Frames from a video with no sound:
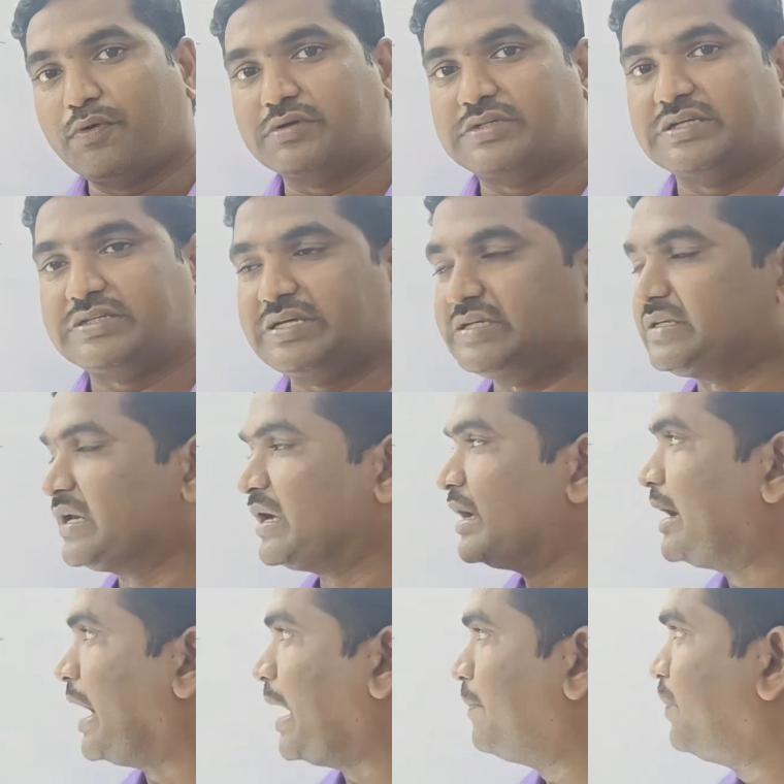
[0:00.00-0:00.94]
process is
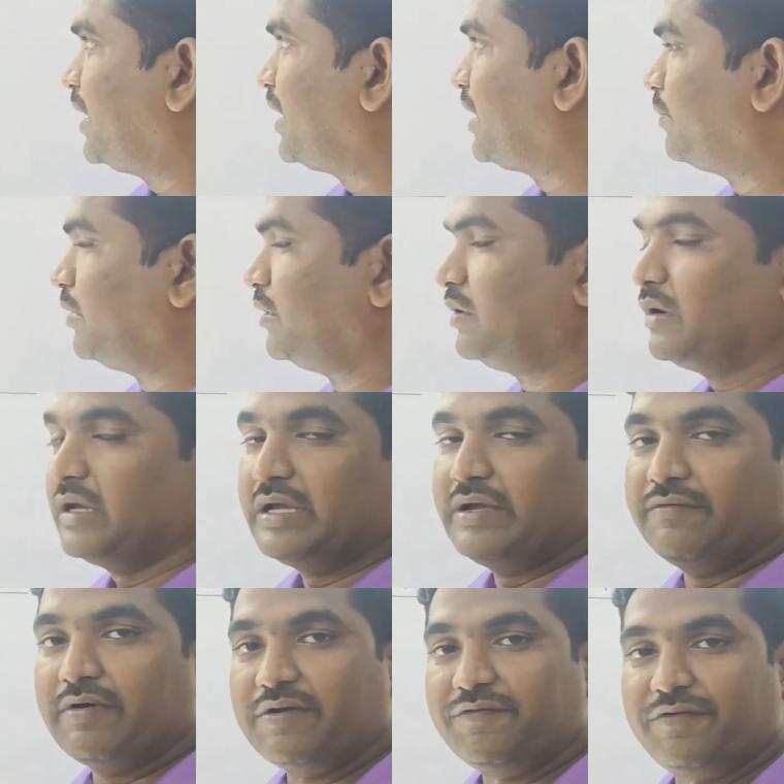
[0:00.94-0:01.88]
applicable
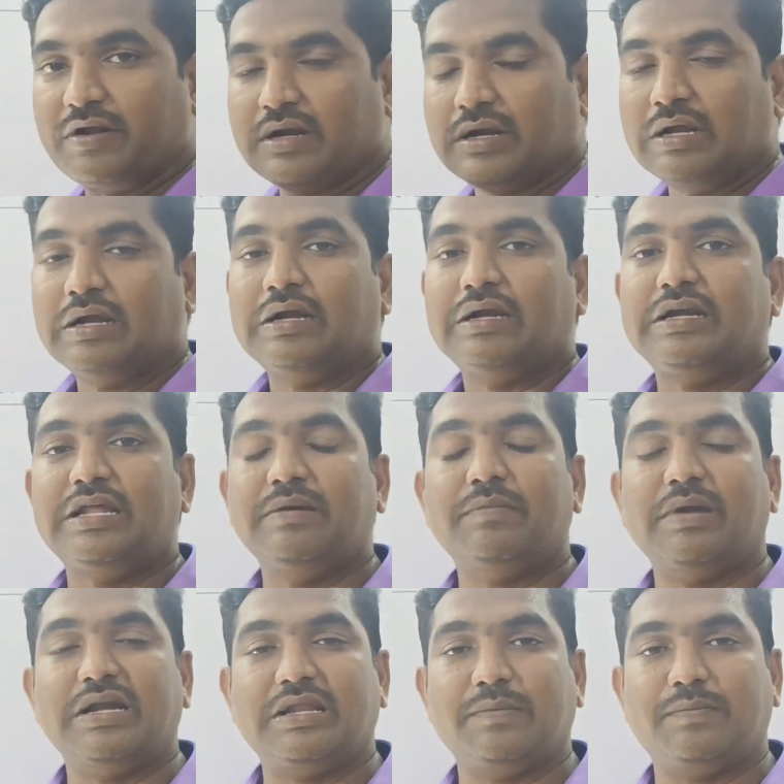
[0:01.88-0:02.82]
even for
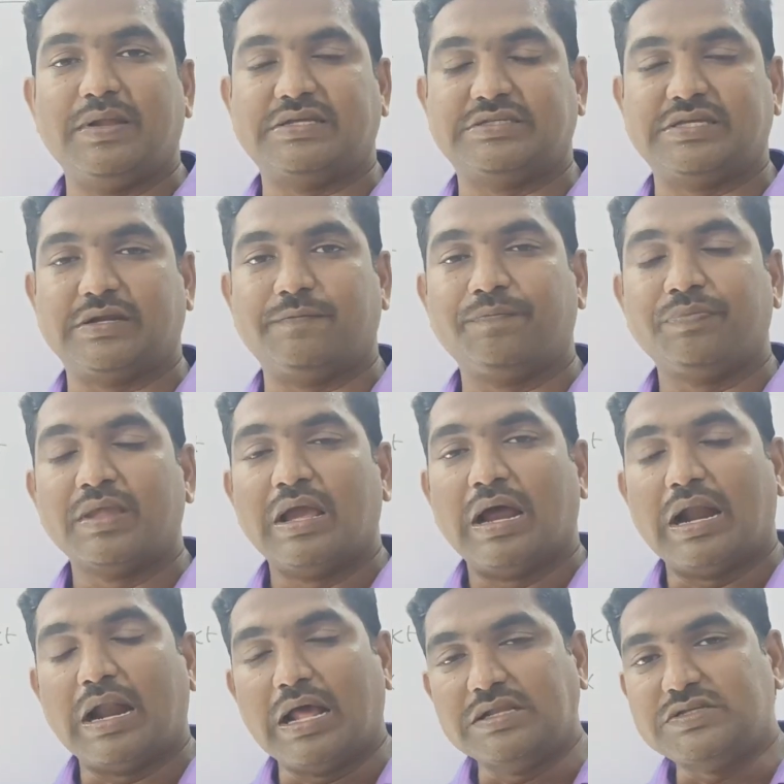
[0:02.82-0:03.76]
demultiplexer.
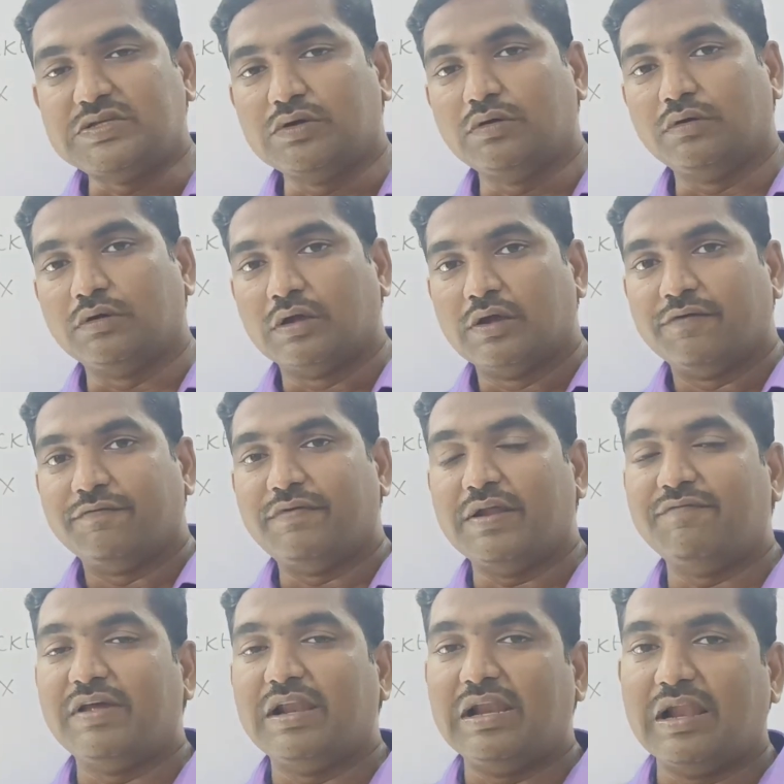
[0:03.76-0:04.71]
And also
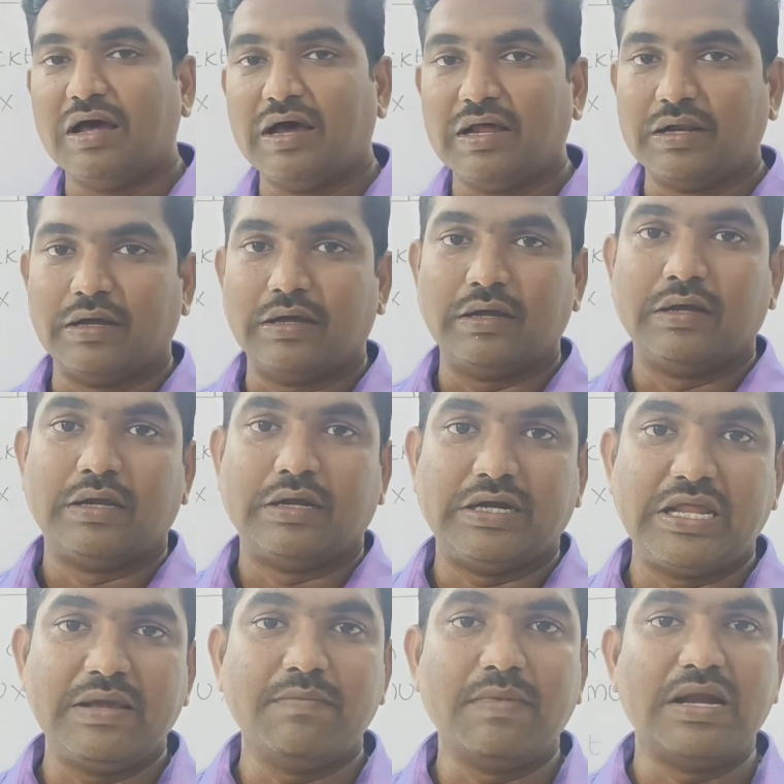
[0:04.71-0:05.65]
when we learn
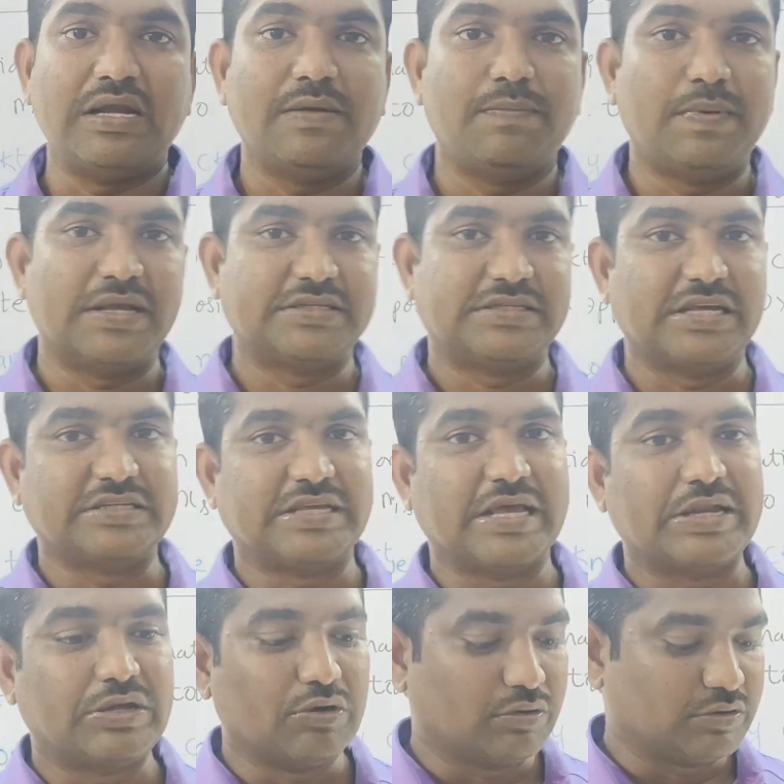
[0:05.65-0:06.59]
demultiplexer
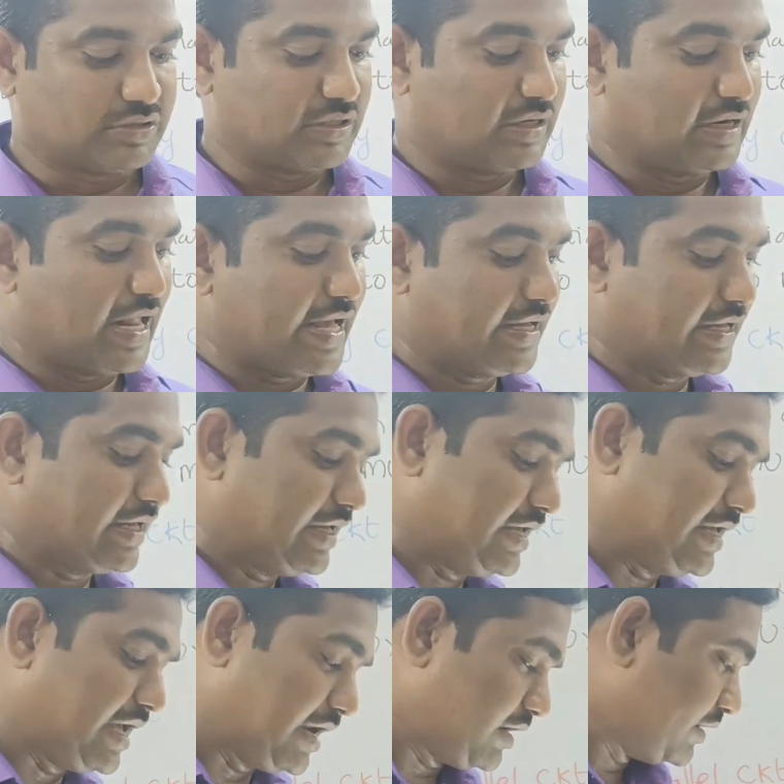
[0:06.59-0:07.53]
circuits,
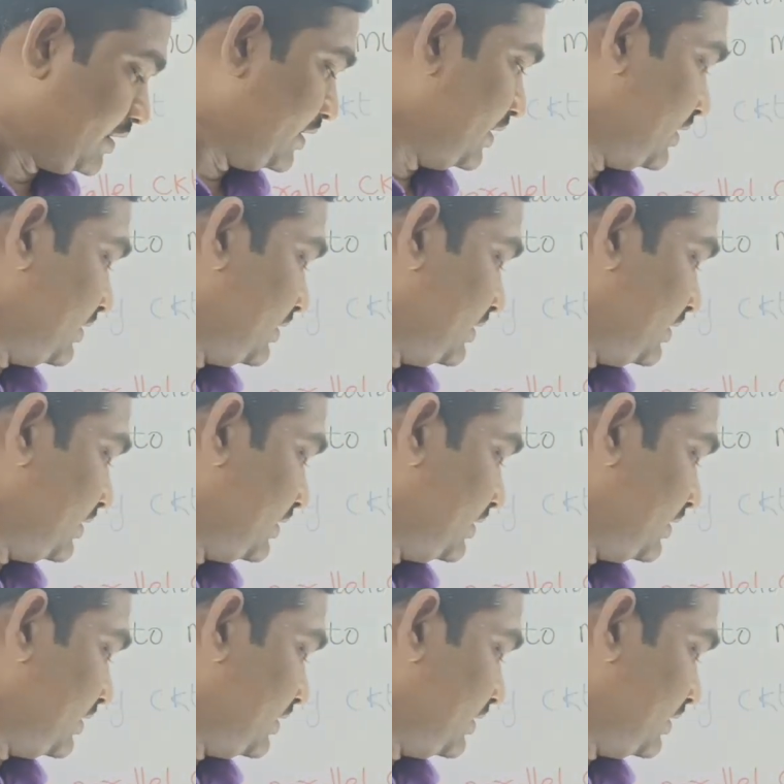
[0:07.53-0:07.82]
like here